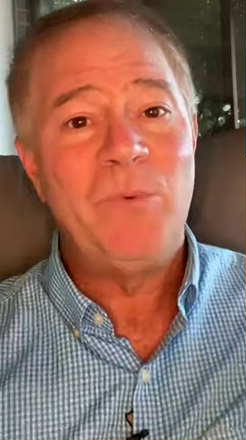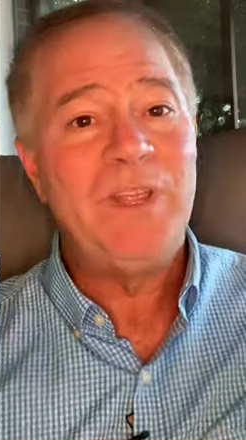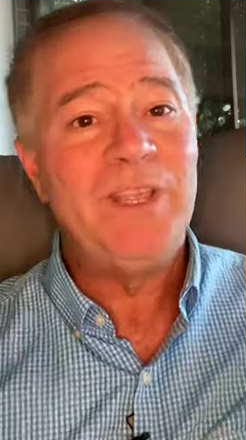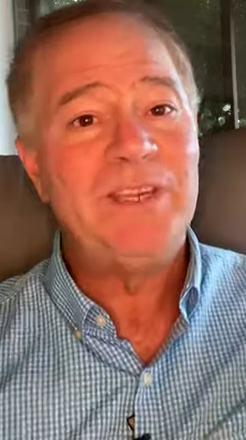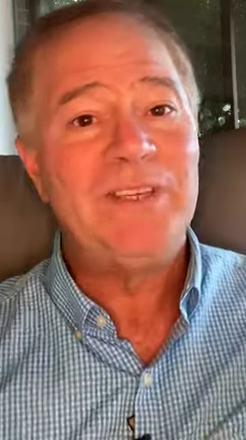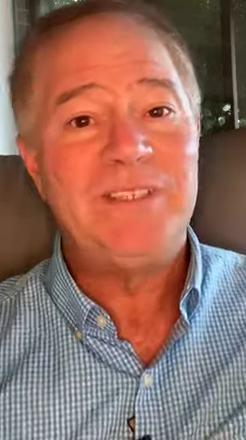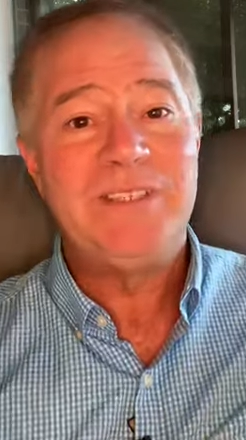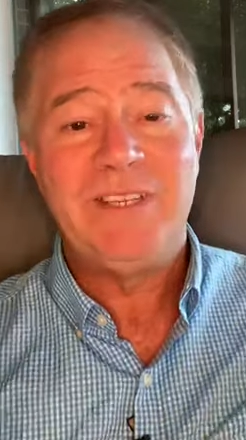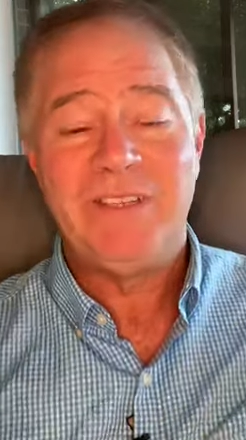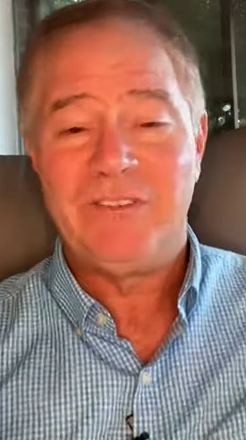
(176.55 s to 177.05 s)
we
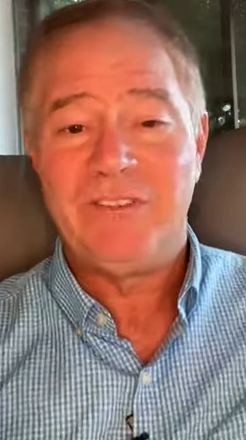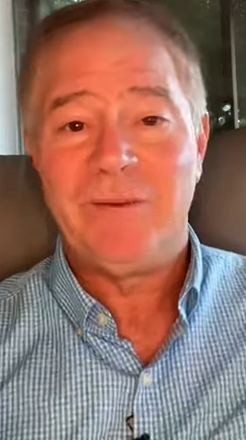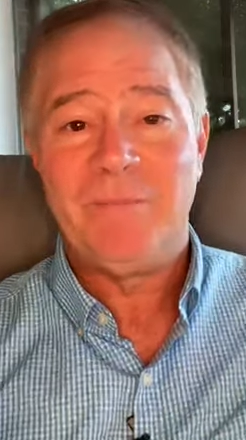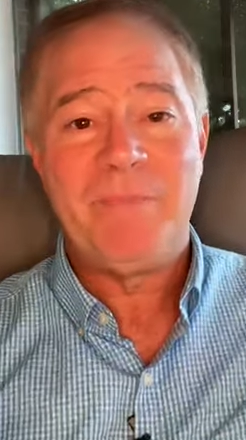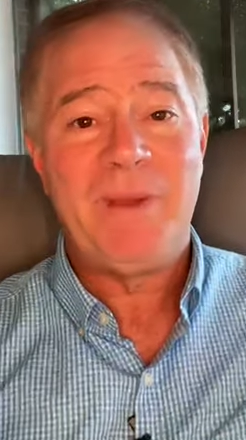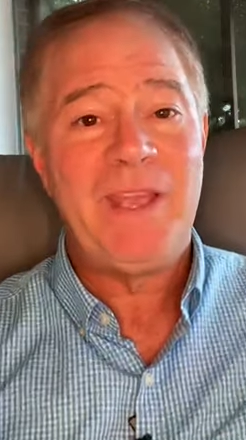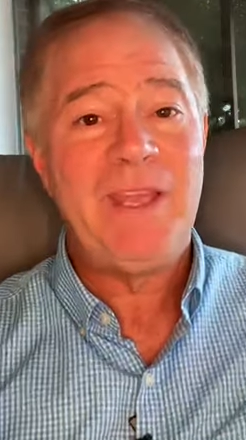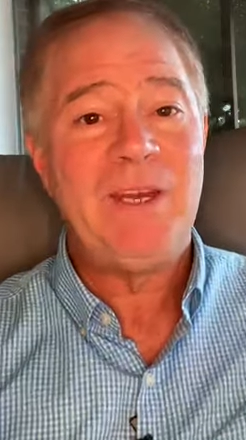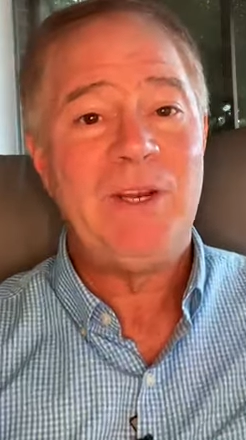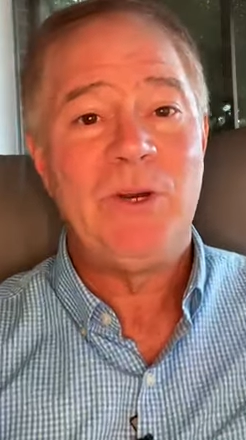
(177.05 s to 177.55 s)

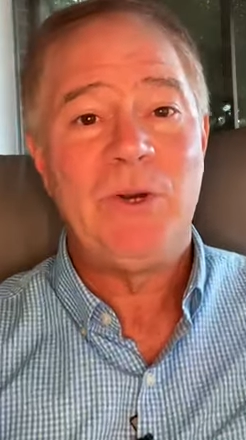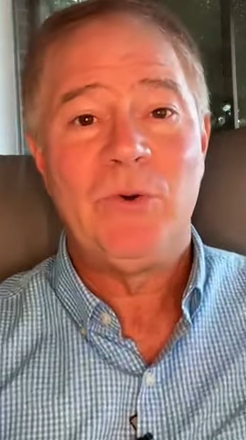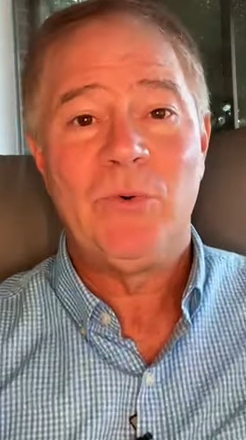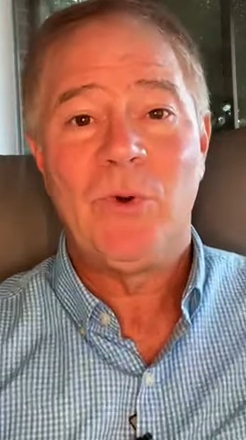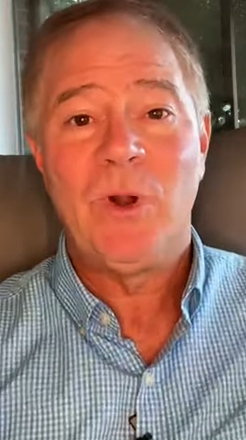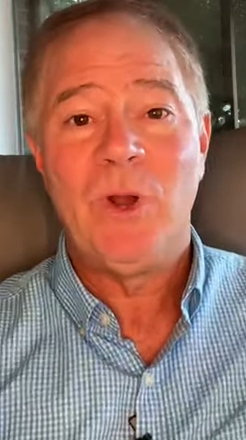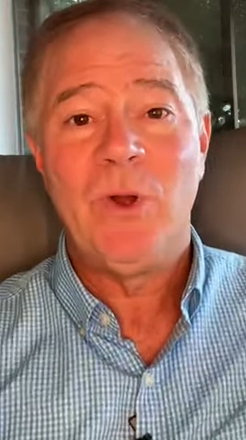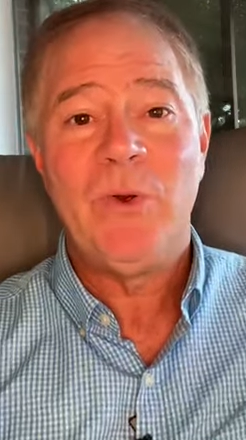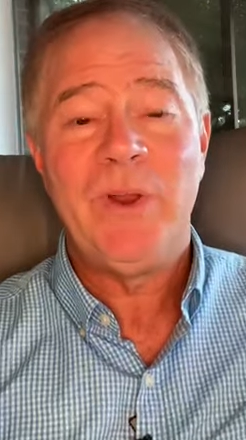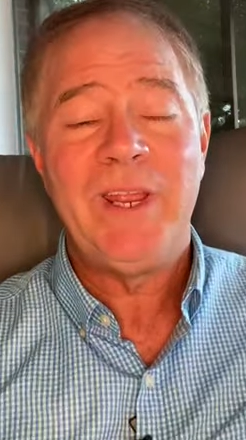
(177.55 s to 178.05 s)
anticipate it
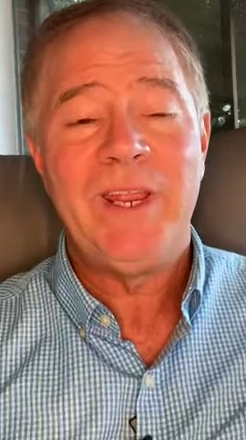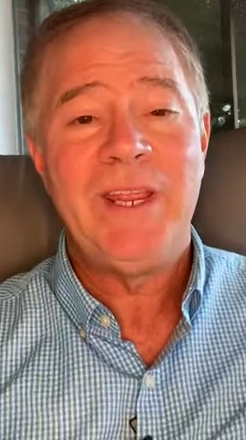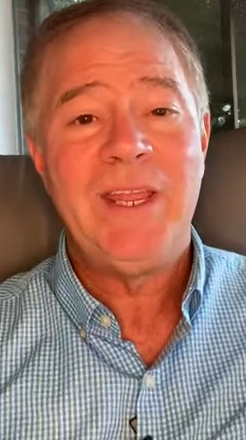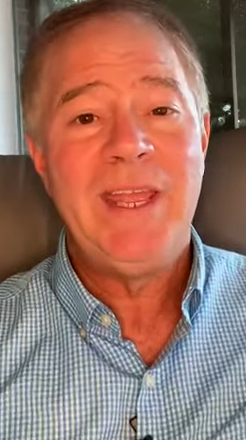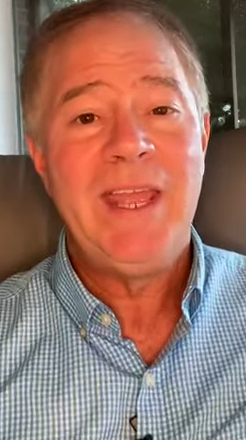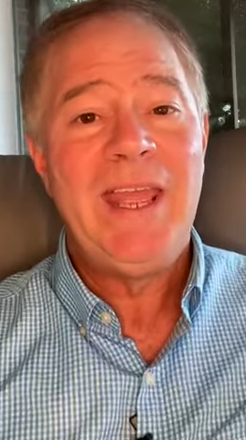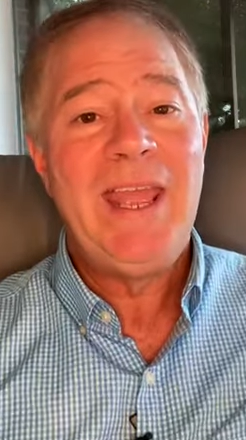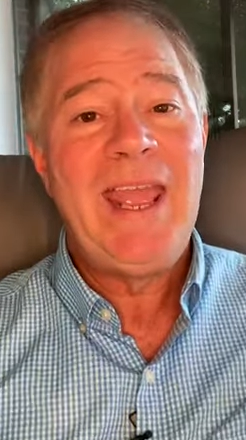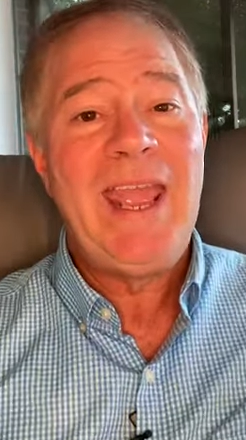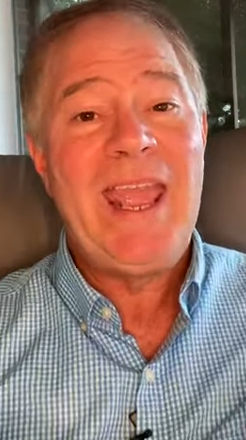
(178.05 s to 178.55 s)
growing.
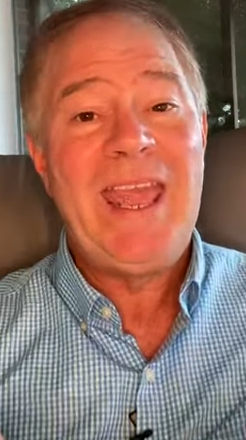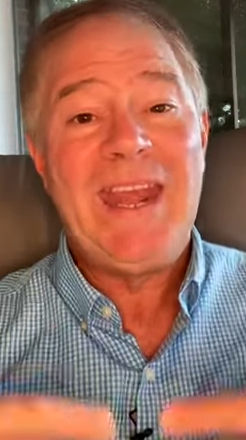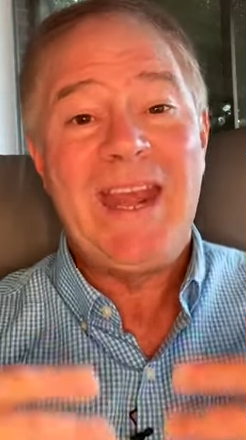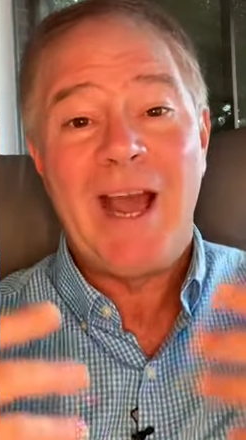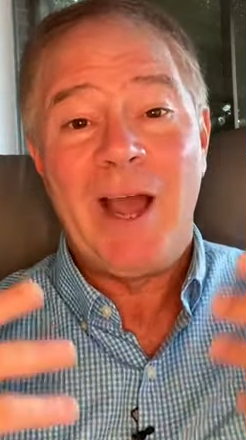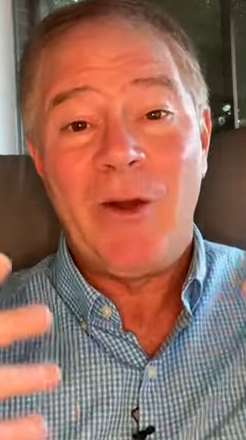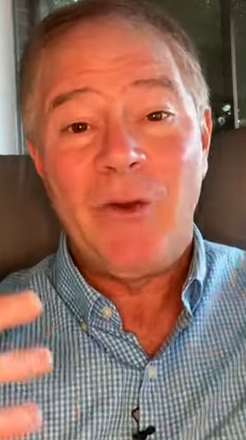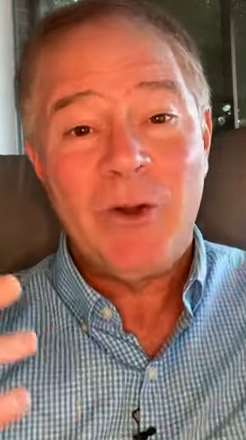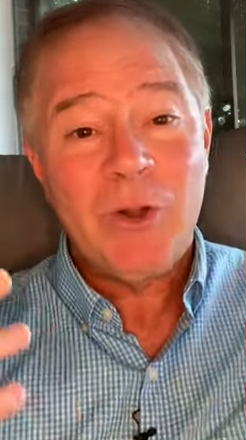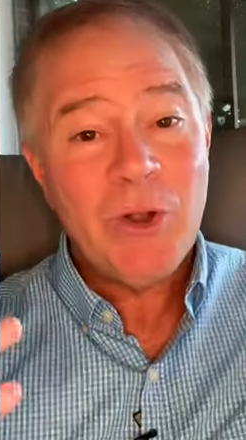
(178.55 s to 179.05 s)
And
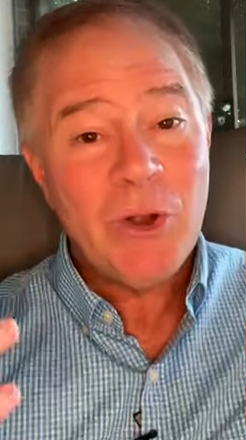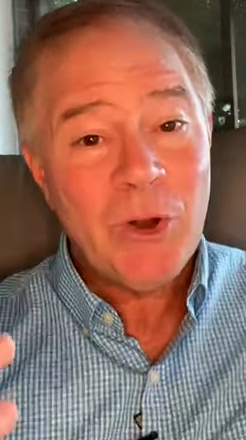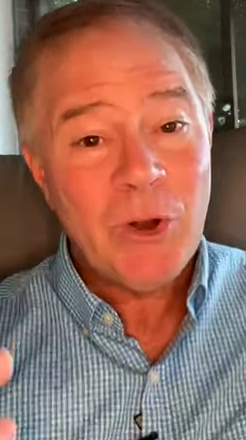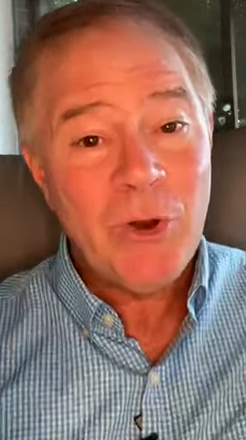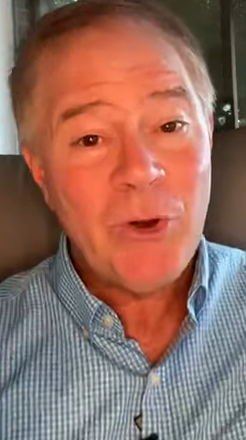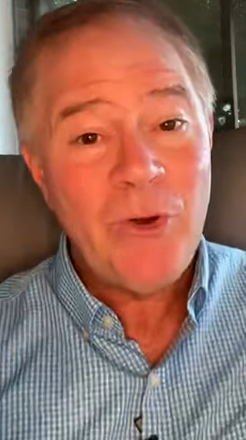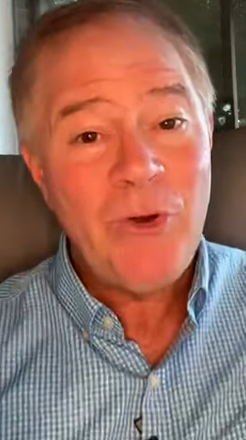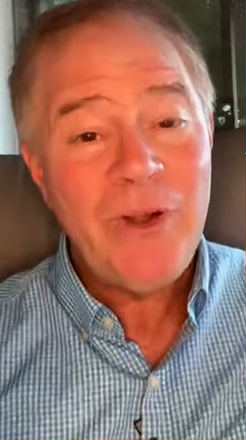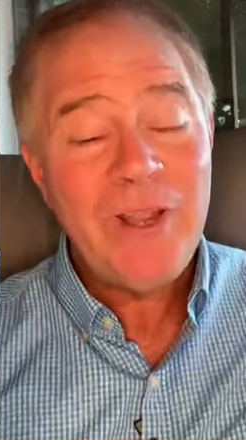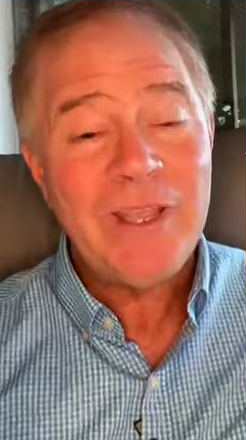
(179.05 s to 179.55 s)
our
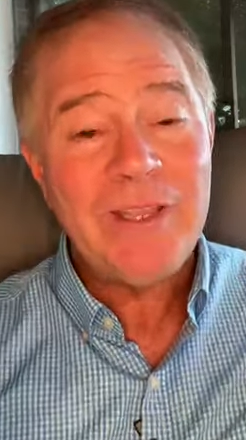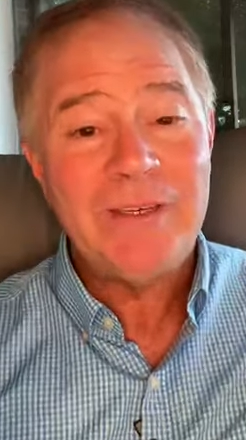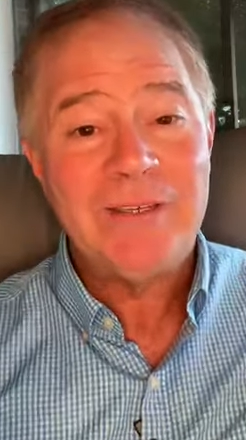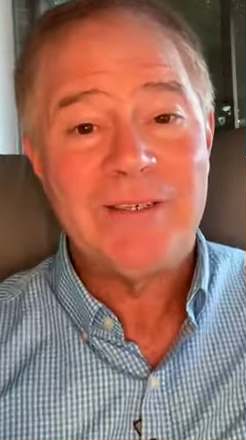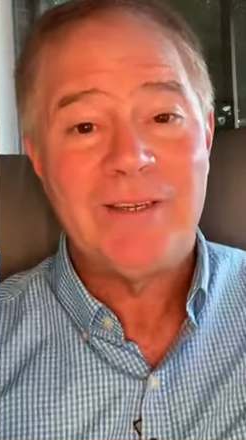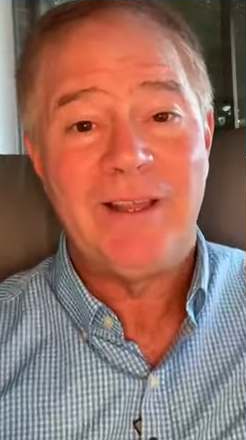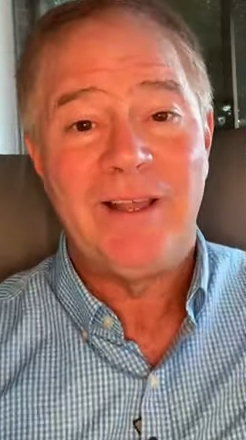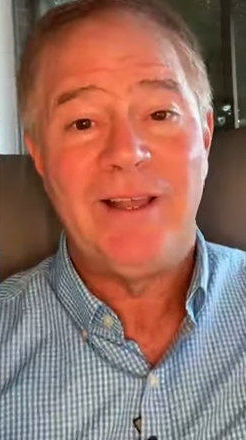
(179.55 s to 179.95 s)
current